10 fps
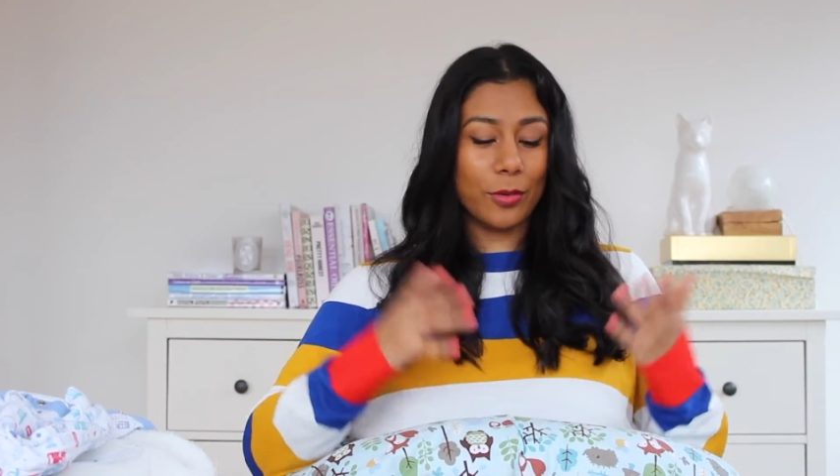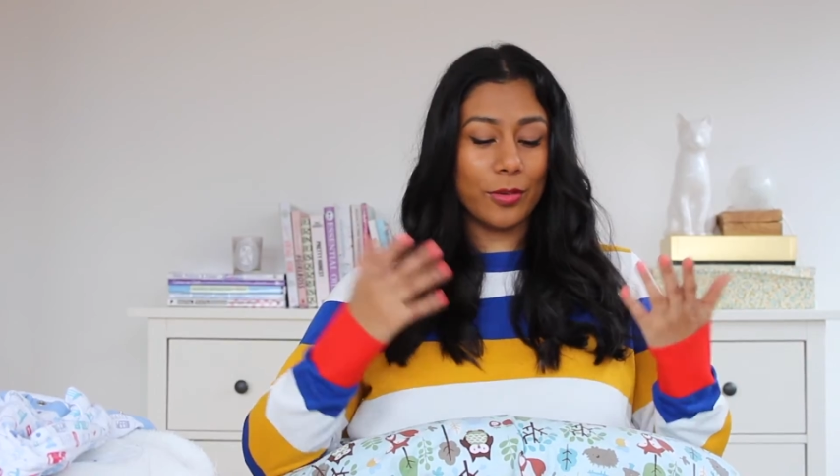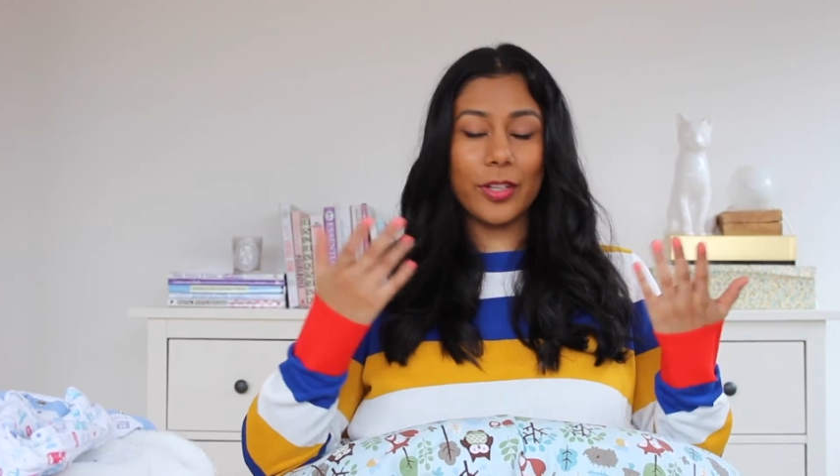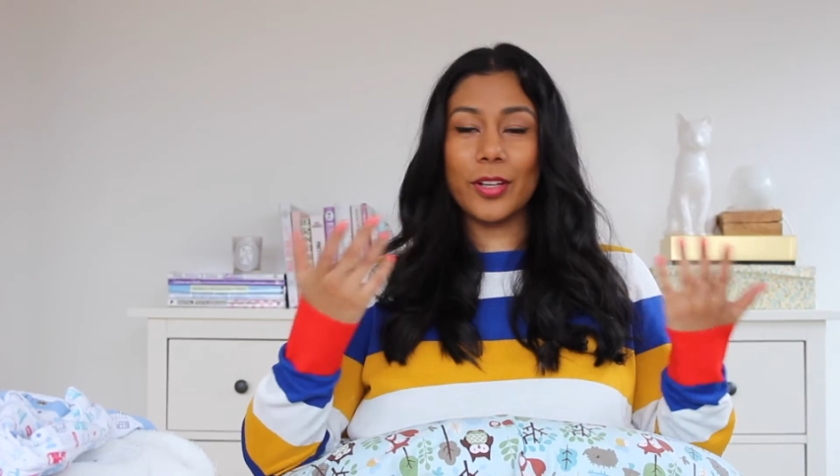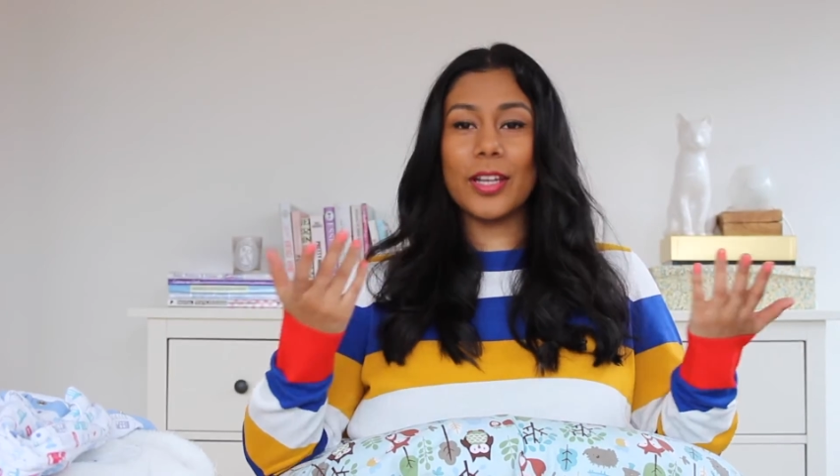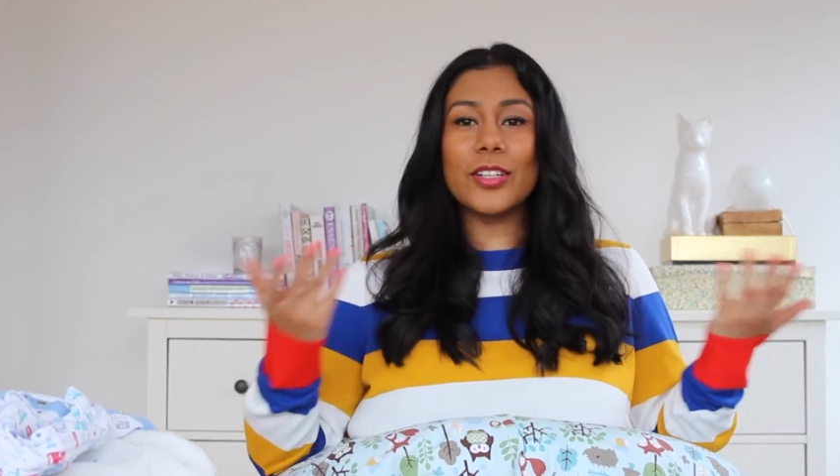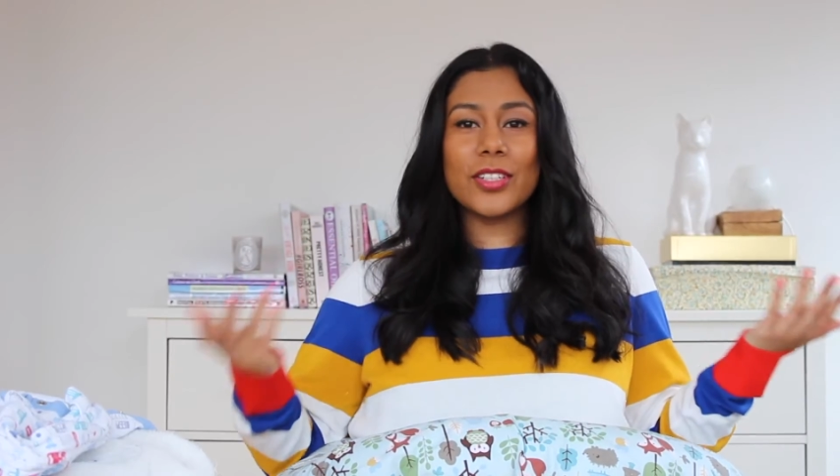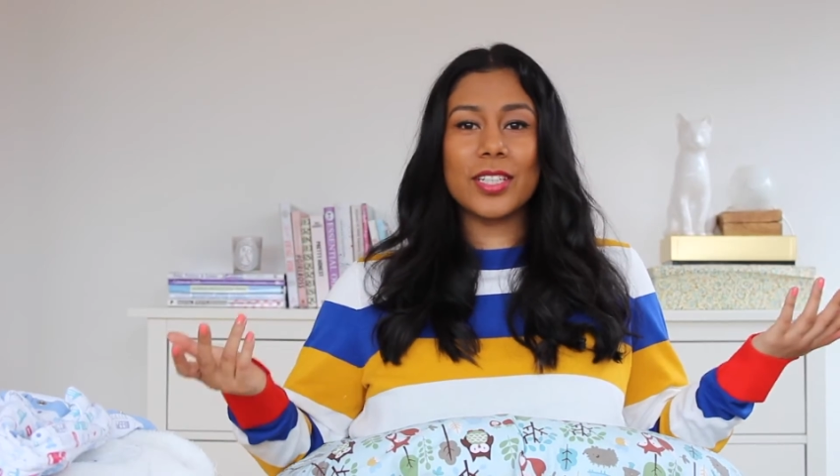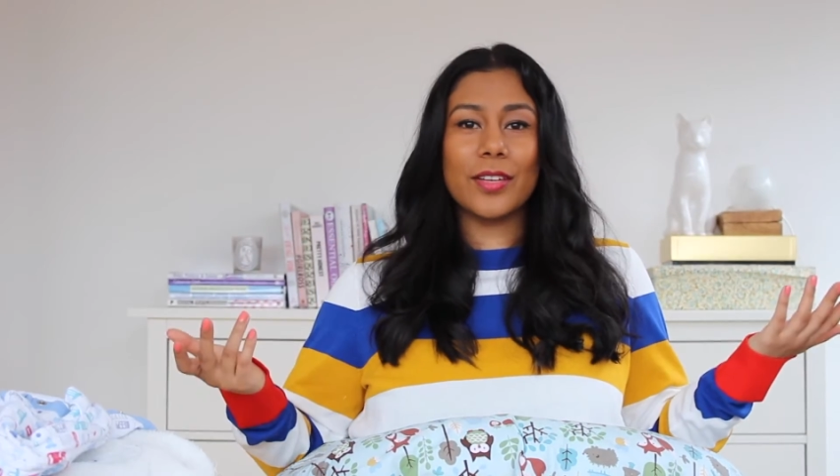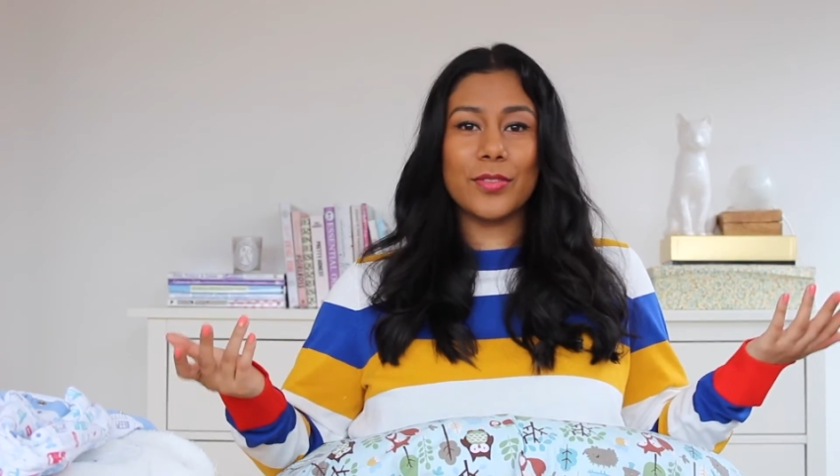or you know, it
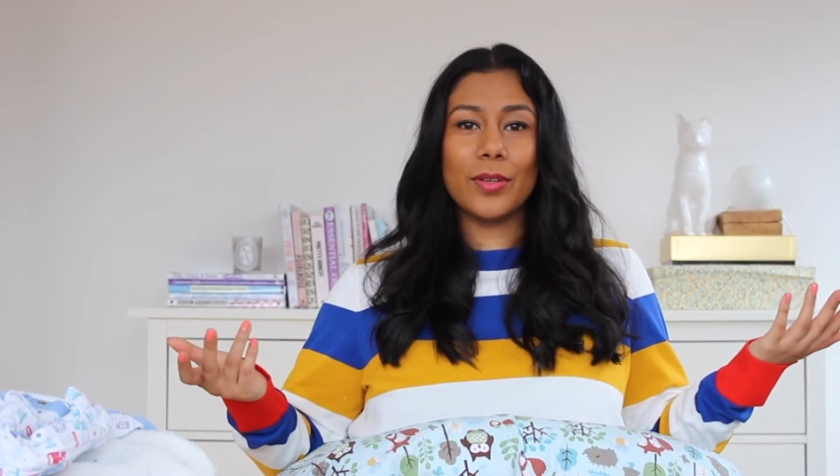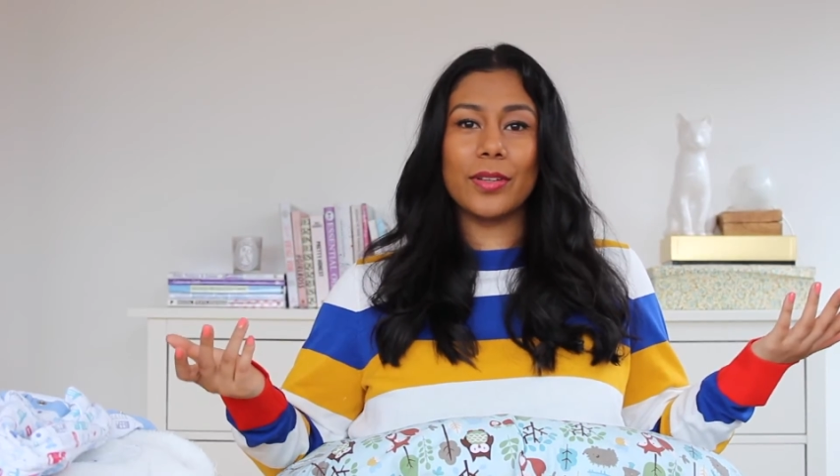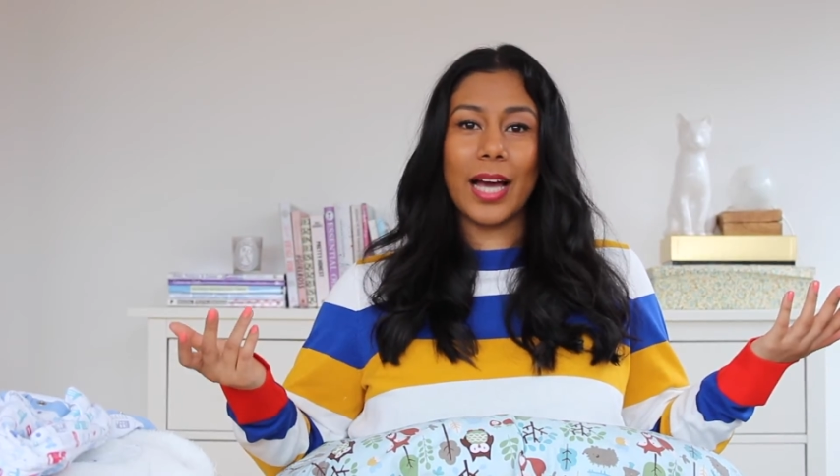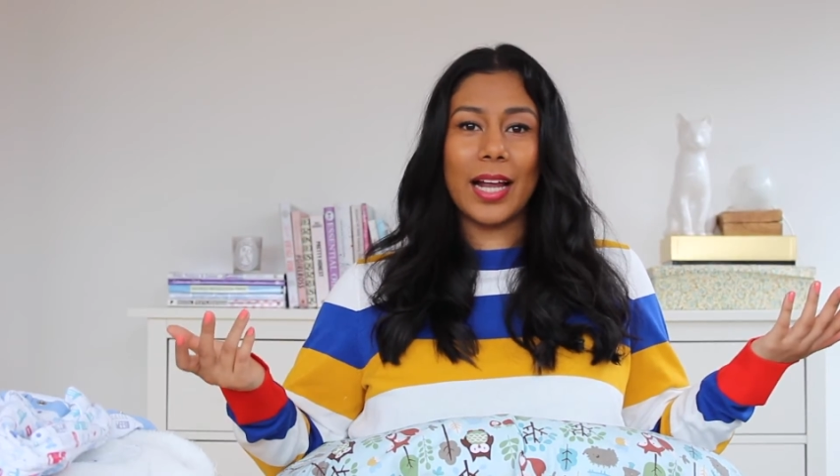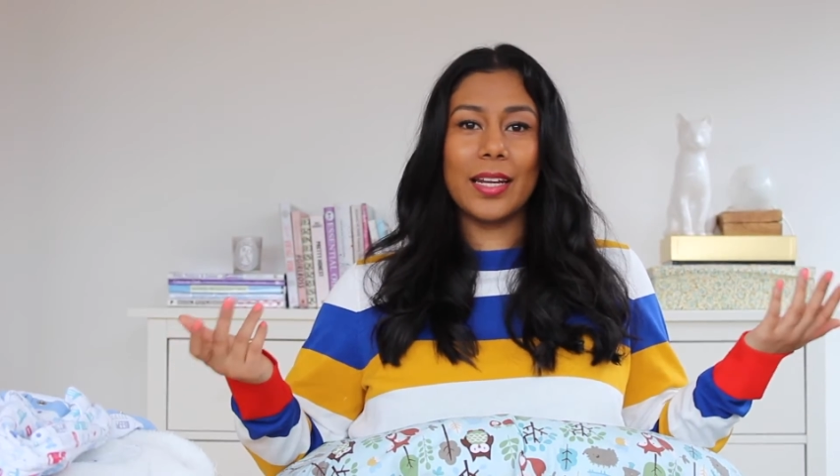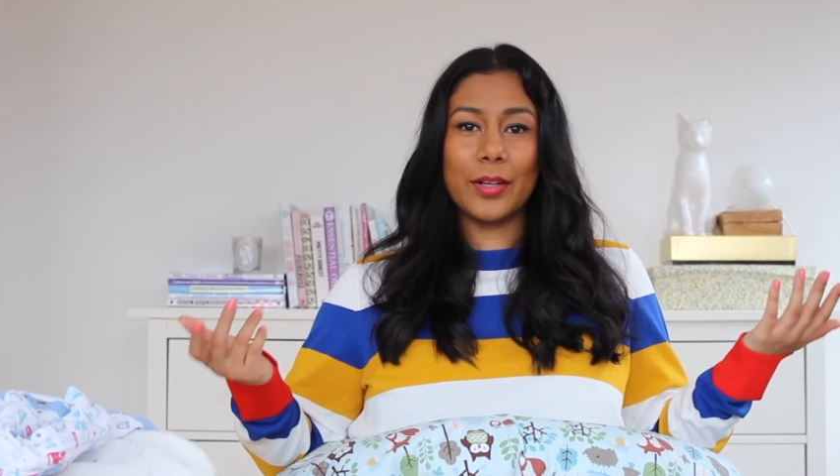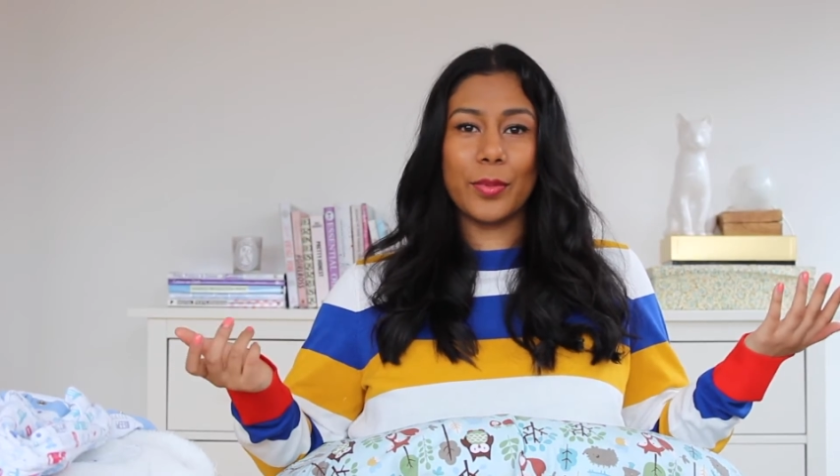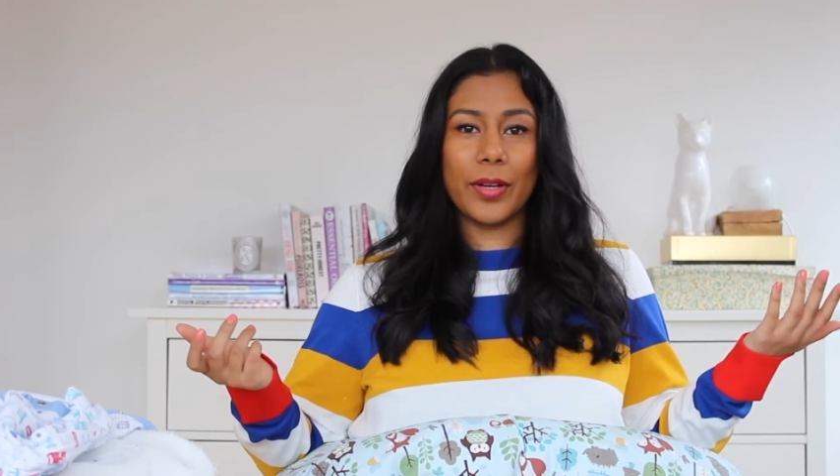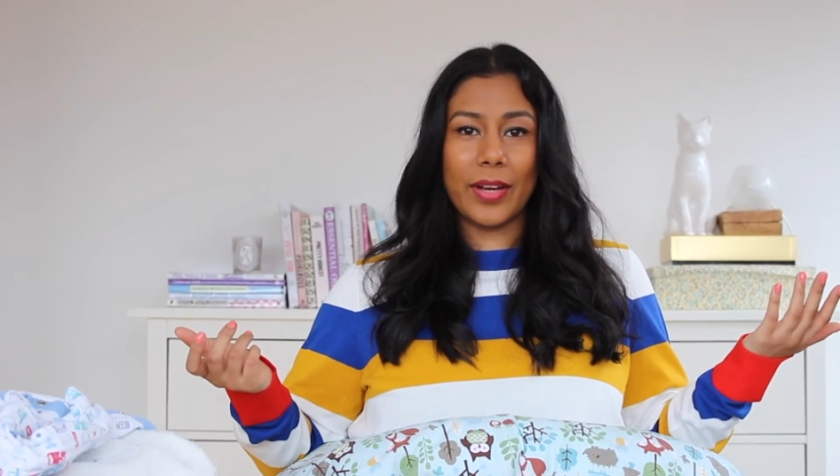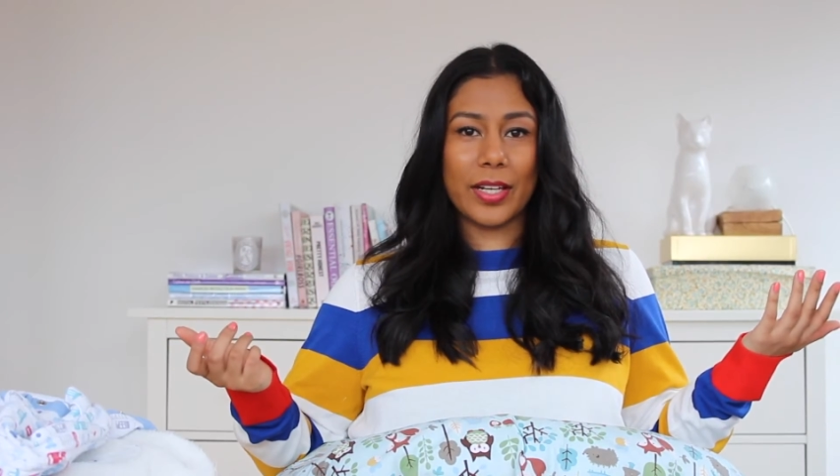just gives you that little
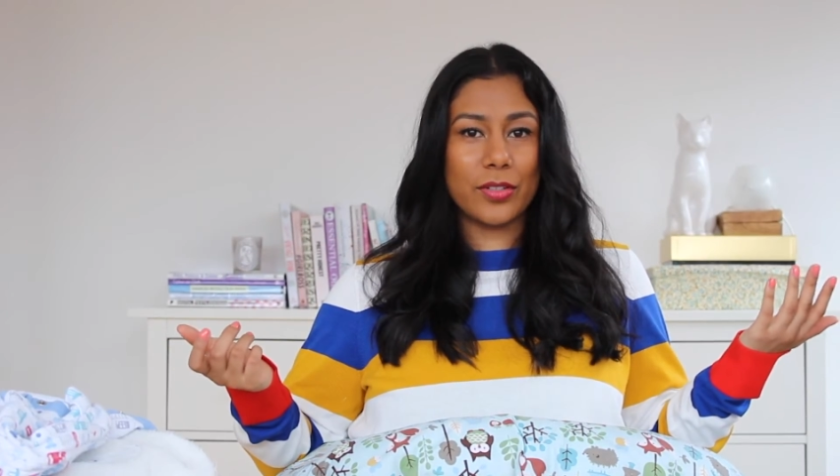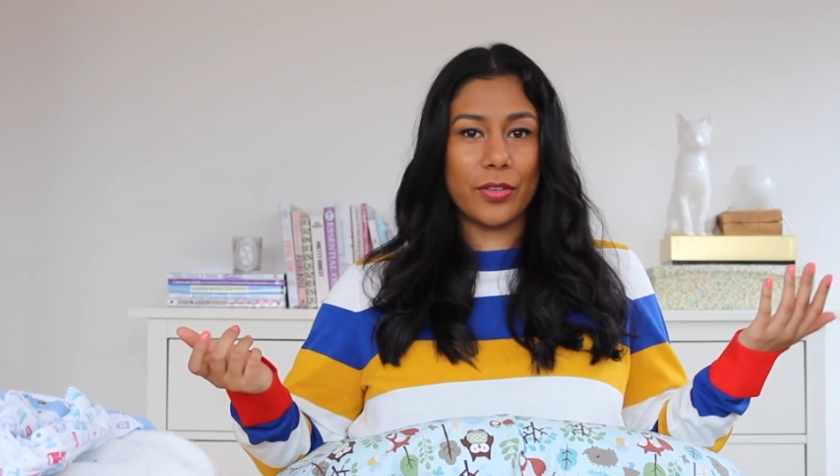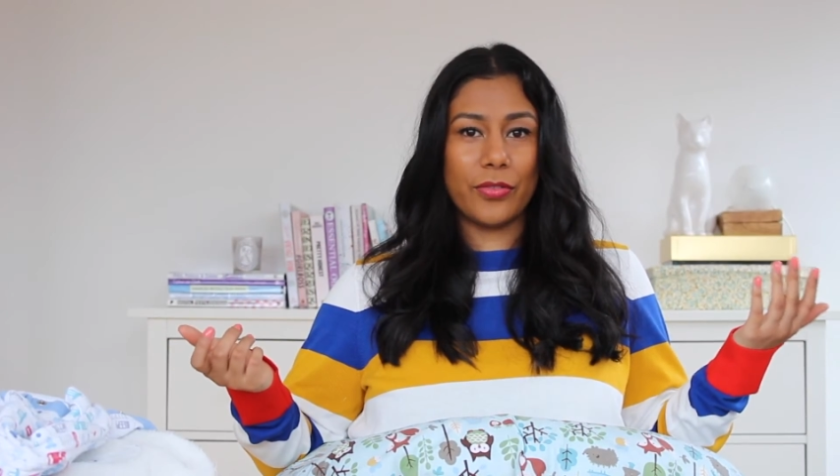bit of extra